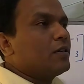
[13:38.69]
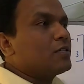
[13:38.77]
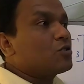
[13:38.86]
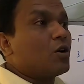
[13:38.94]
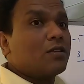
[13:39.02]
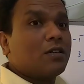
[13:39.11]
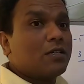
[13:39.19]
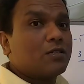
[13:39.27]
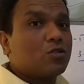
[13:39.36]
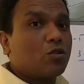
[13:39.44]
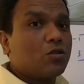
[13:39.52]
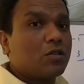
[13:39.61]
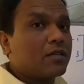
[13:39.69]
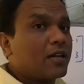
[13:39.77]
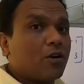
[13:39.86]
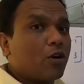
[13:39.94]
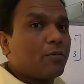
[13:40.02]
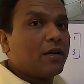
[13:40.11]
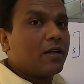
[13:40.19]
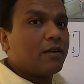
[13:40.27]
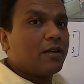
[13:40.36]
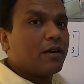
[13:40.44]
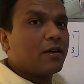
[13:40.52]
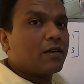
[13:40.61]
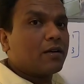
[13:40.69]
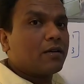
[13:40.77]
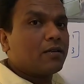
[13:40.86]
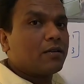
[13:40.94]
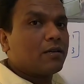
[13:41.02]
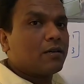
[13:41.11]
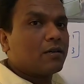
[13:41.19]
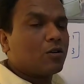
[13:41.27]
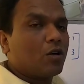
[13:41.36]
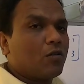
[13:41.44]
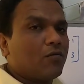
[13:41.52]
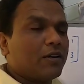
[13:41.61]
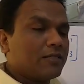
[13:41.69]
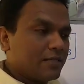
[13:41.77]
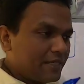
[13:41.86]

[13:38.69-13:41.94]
It's not that it cannot be done in column wise.